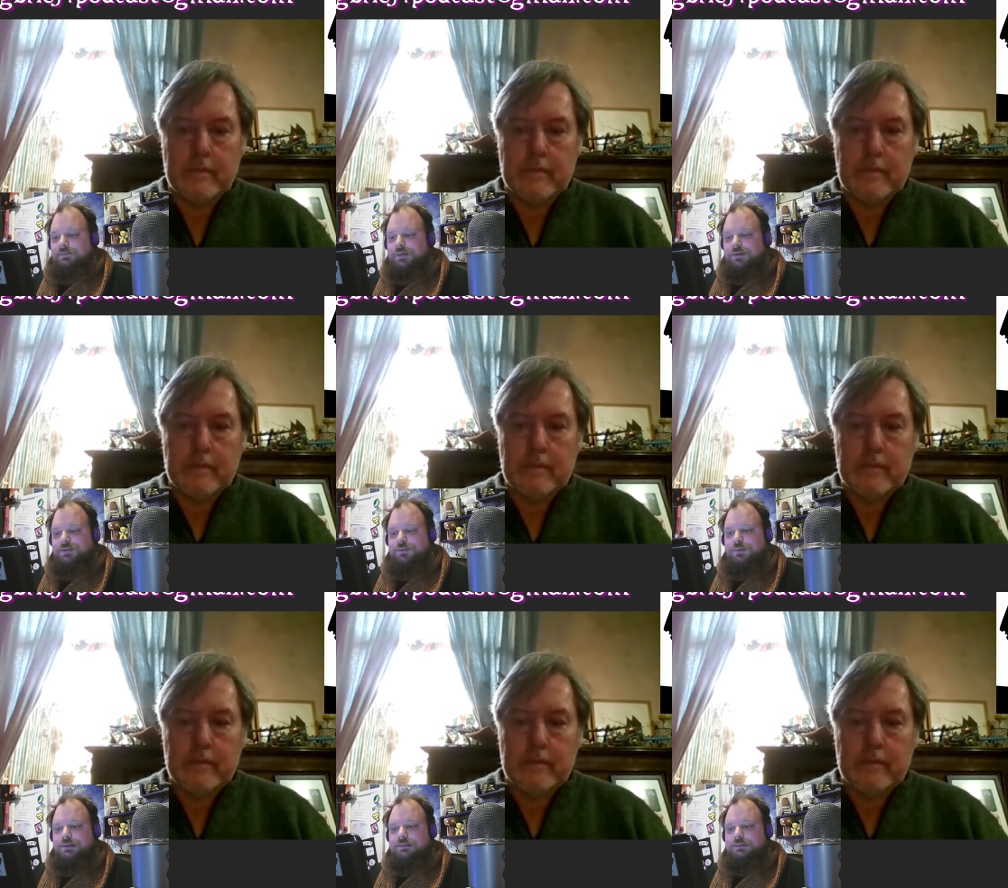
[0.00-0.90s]
Speaker 1: parts of the
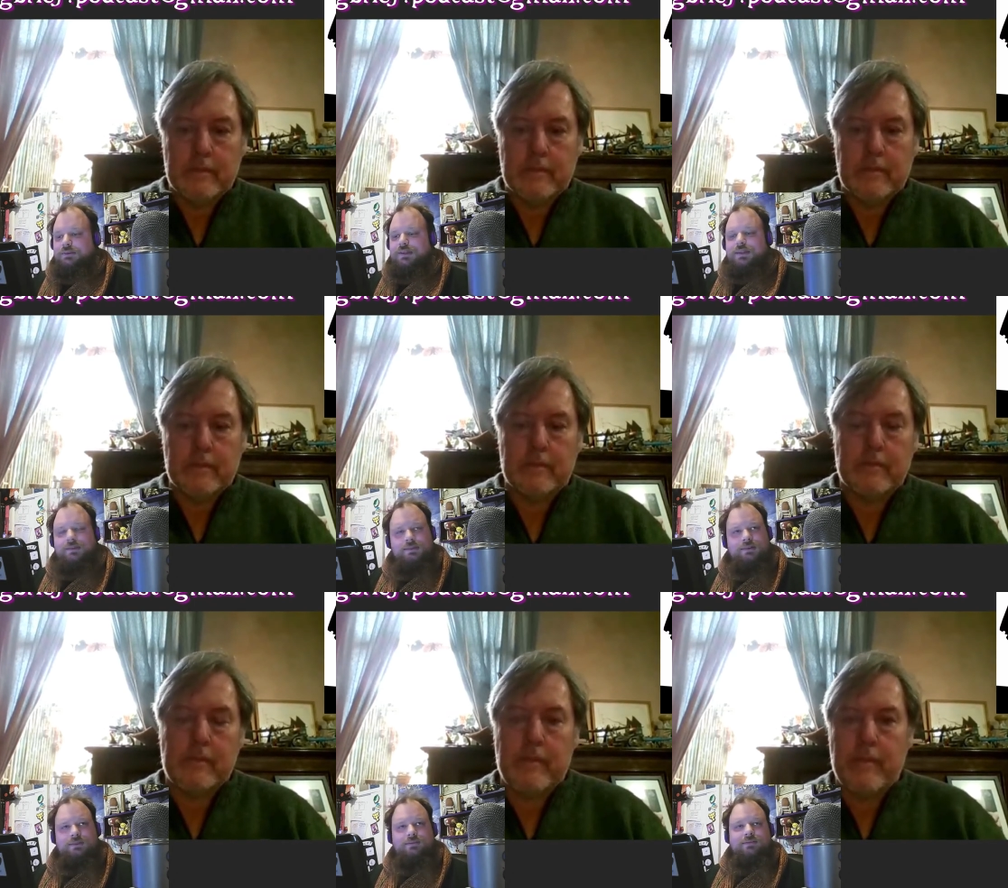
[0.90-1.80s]
world. Would you like to just sort
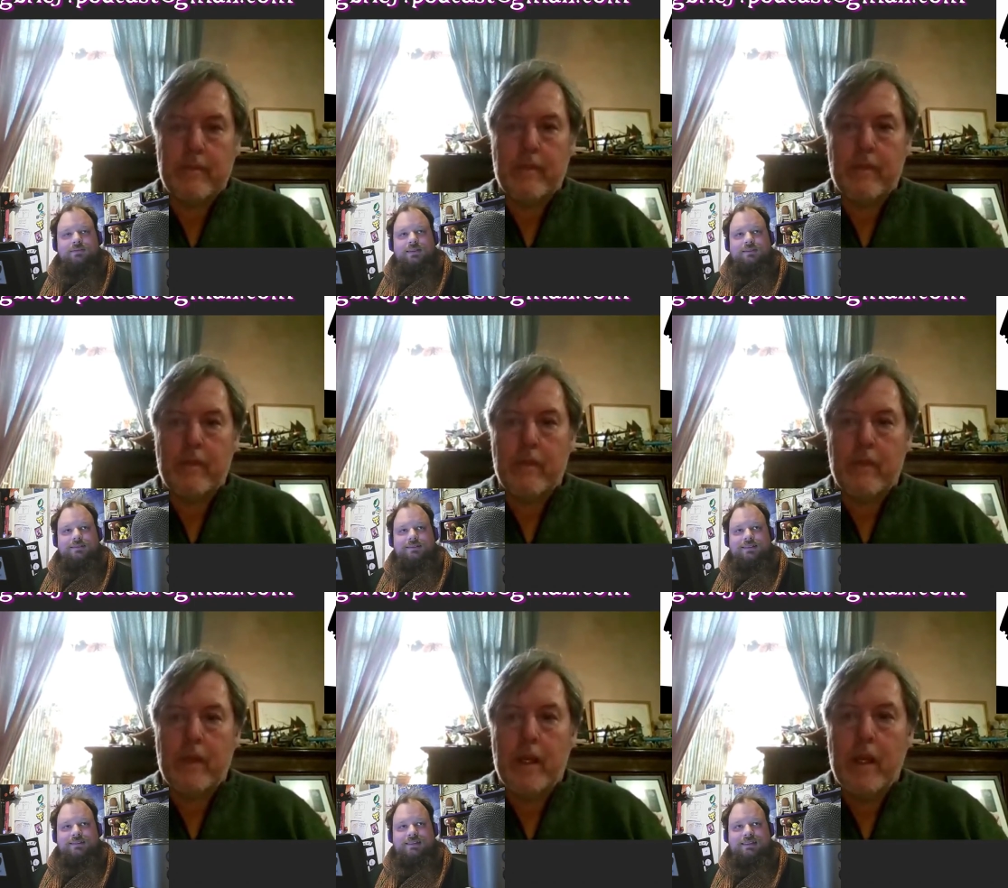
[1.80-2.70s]
of uh,
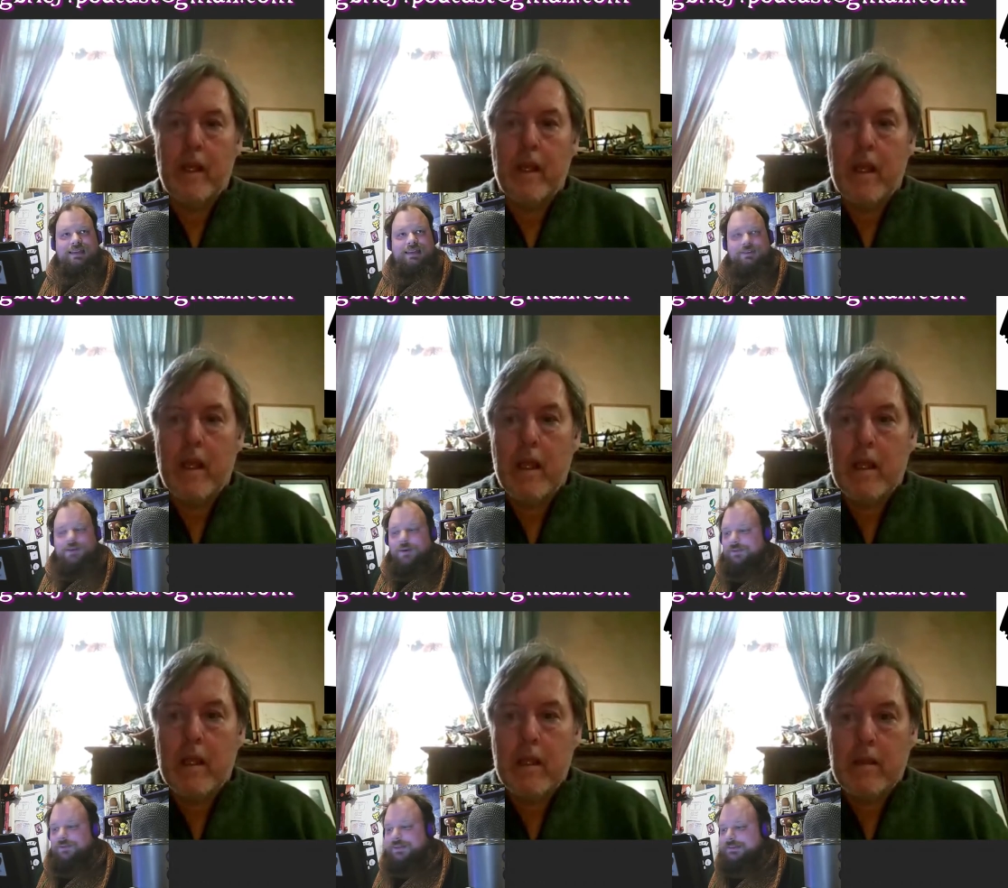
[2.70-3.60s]
get us going
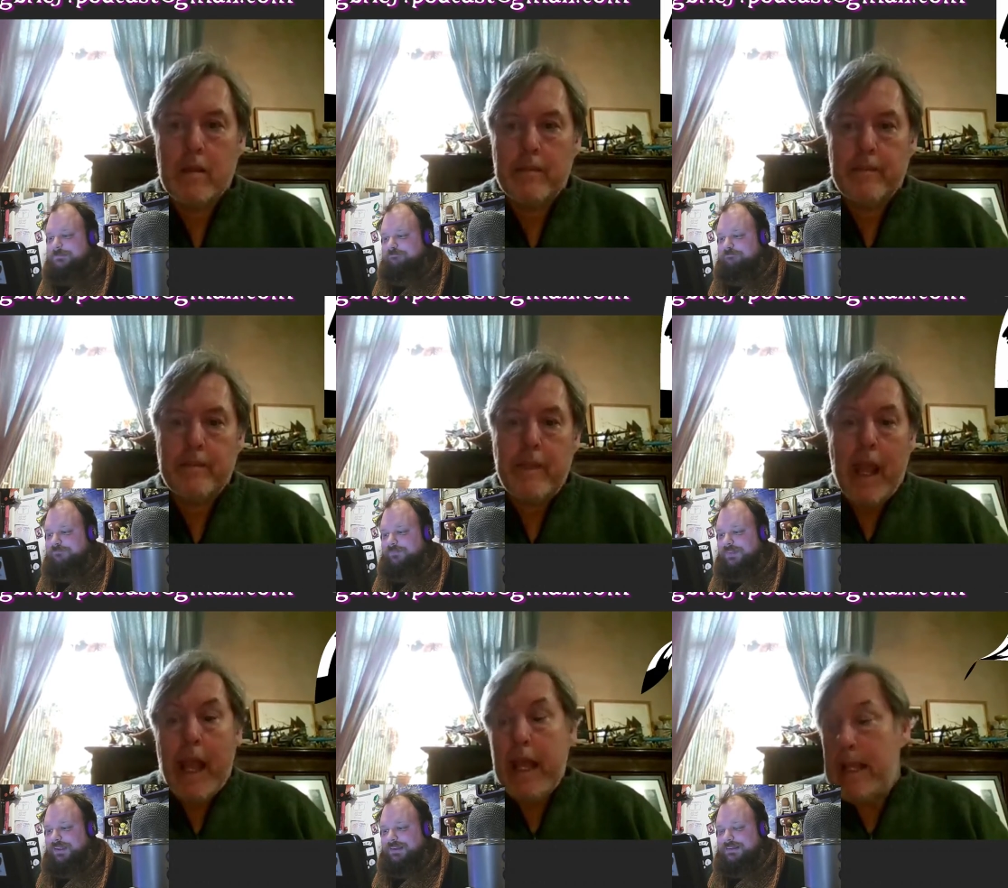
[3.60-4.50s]
on this?
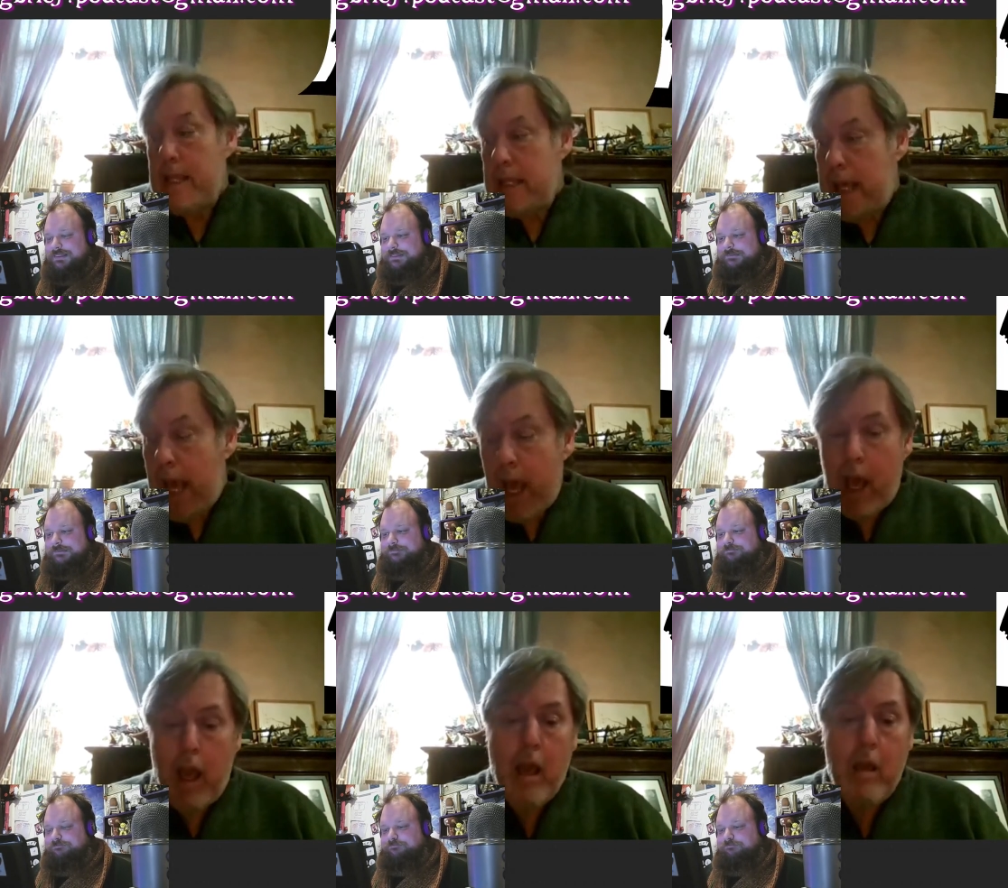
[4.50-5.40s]

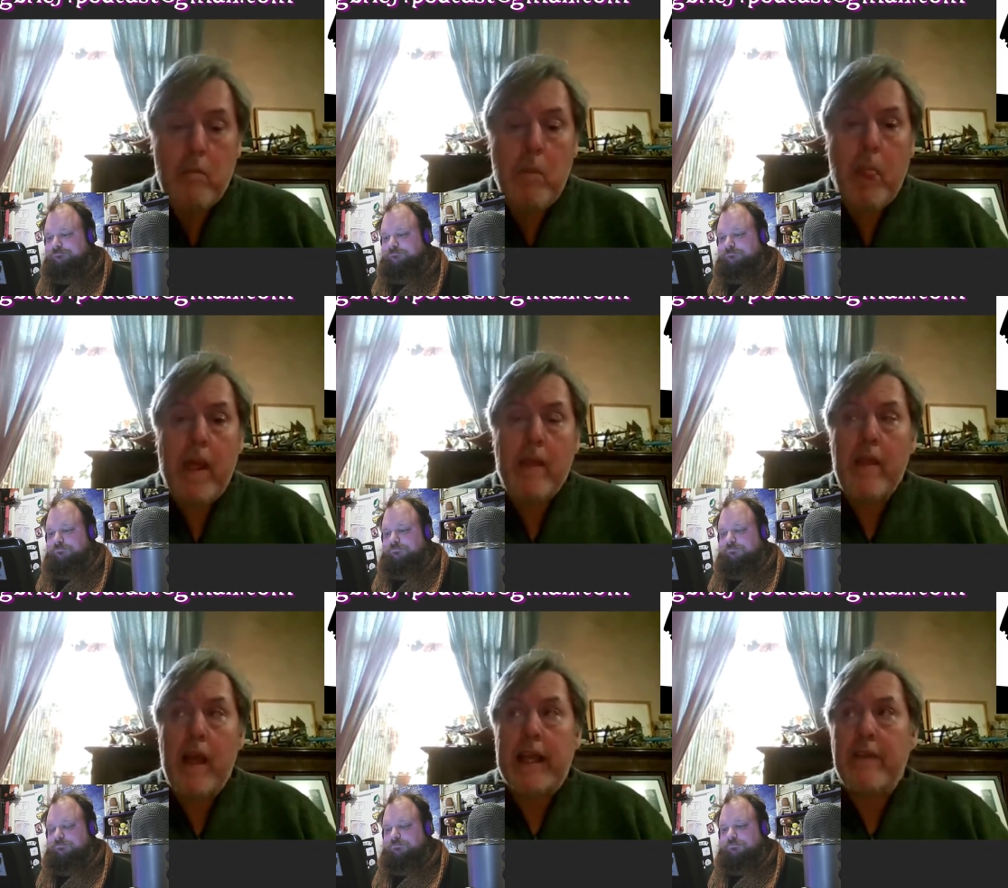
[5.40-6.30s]
Speaker 2: Yeah. Um,
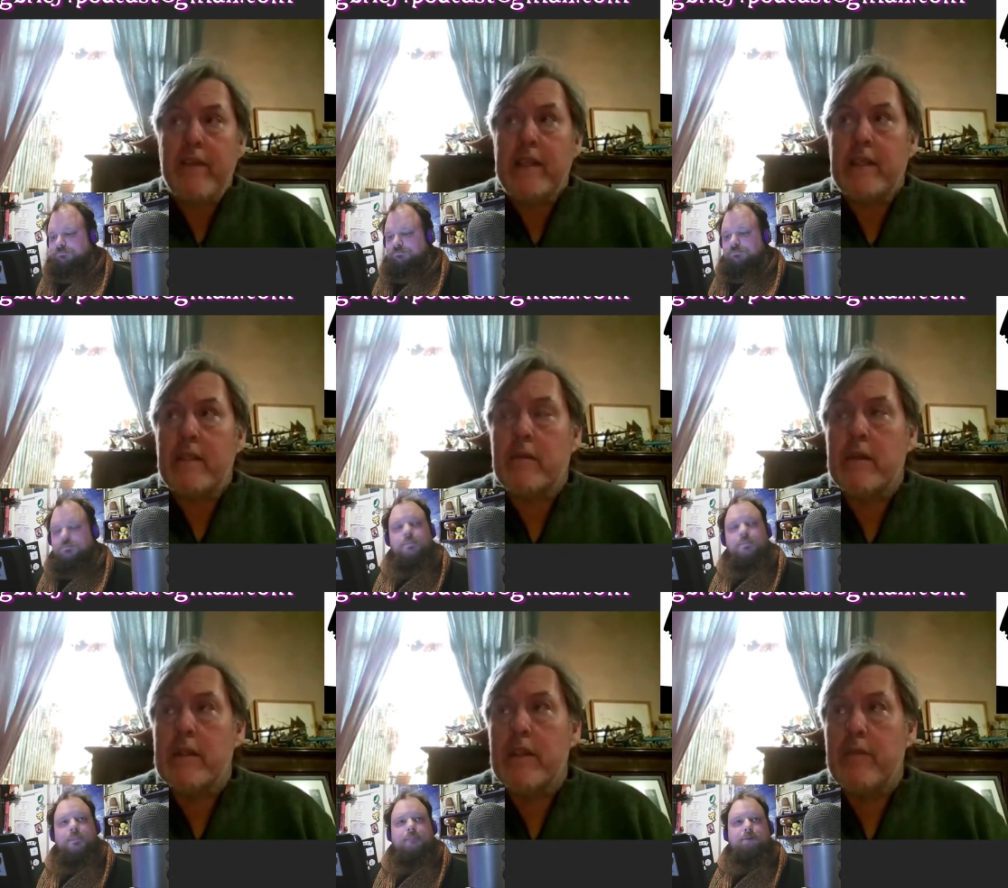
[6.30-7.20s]
again, these are
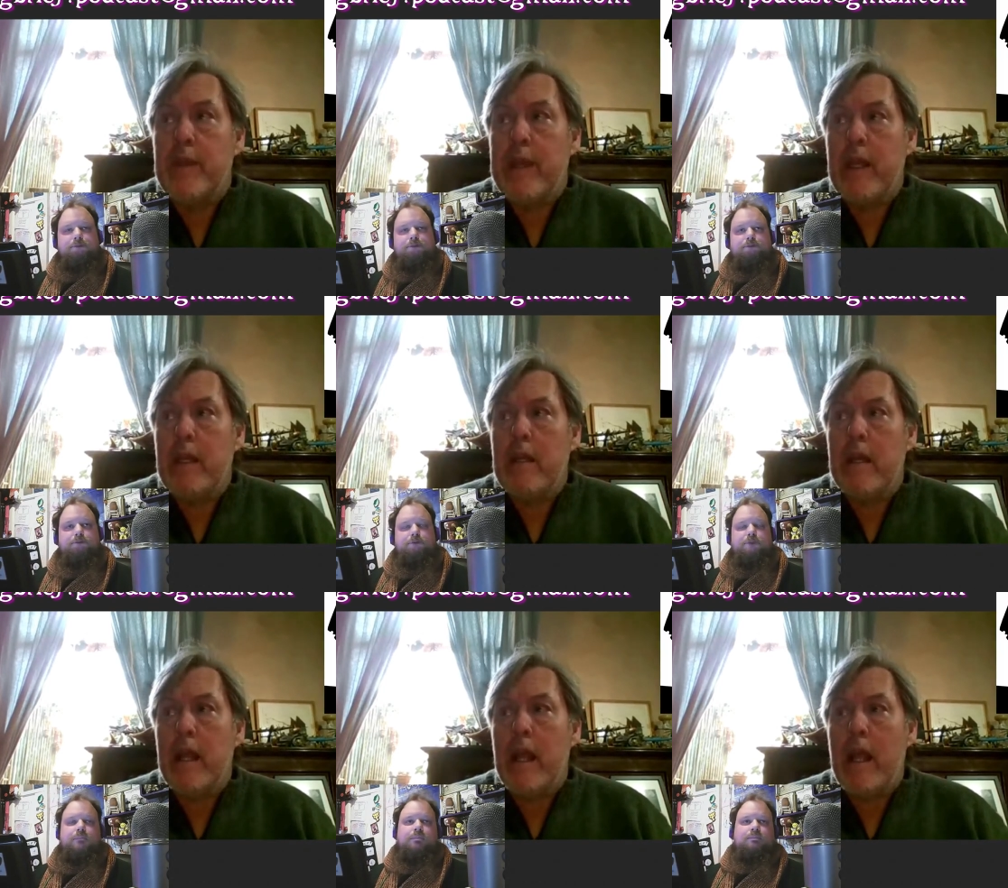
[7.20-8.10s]
stories that have been
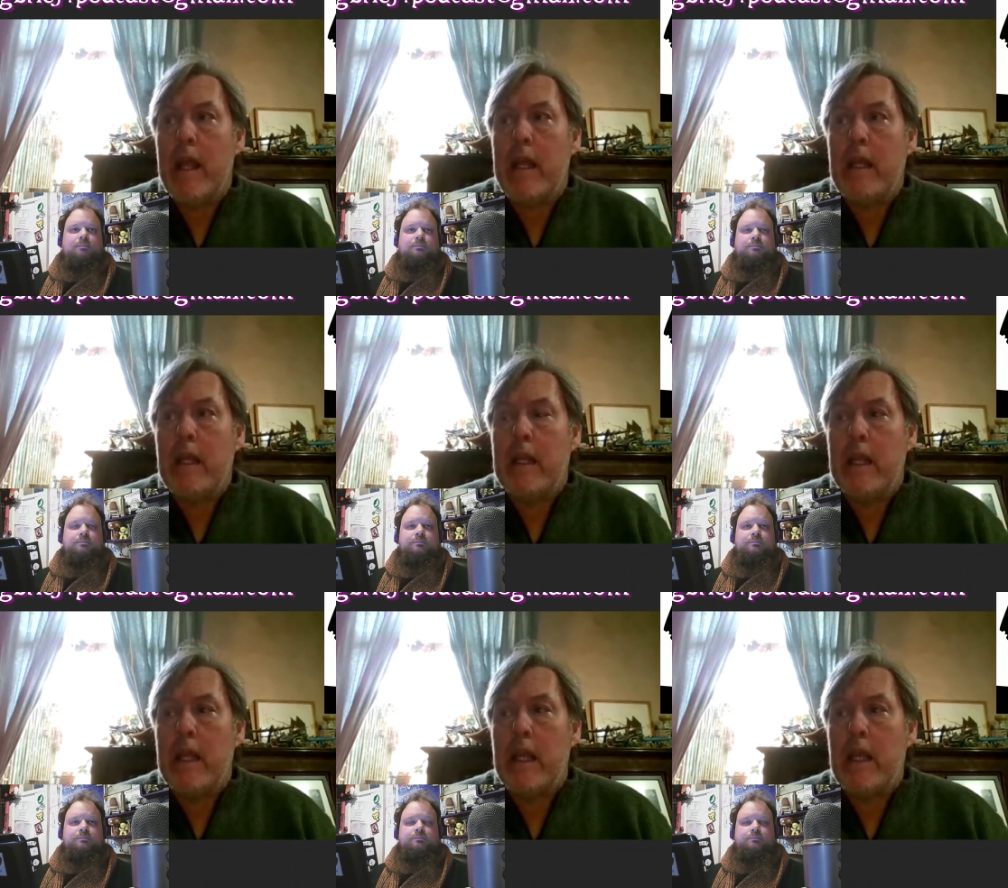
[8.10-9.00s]
in
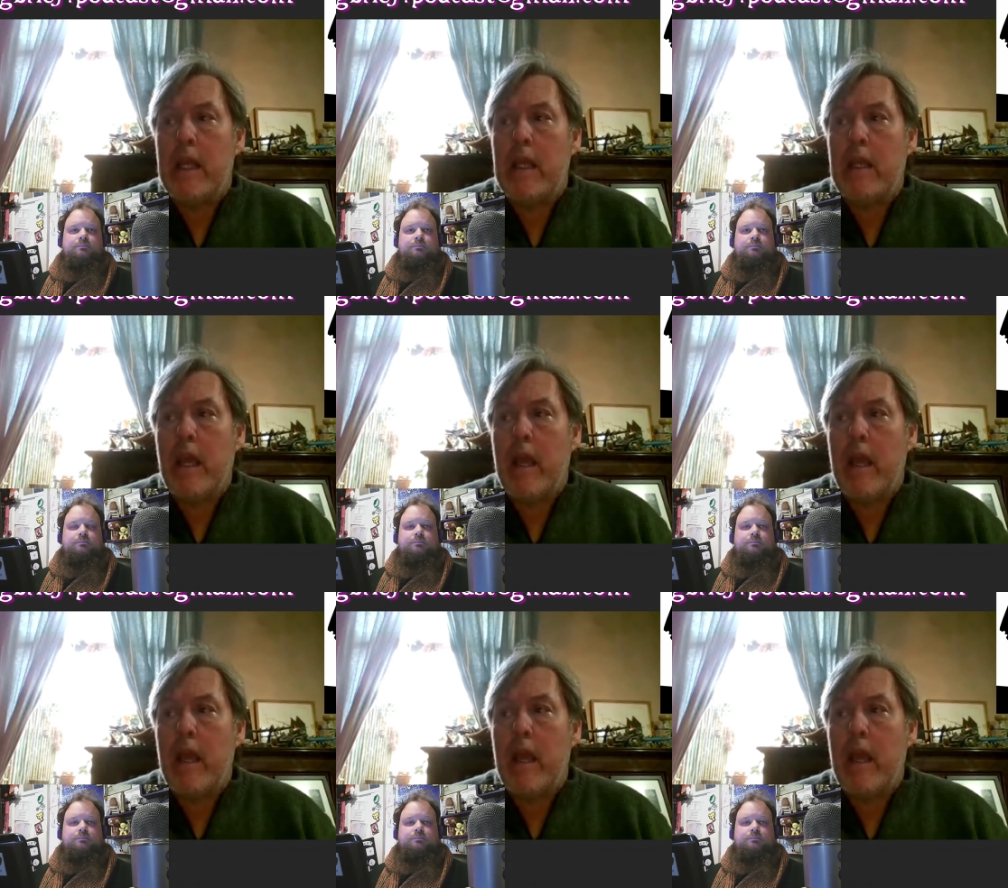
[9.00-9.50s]
the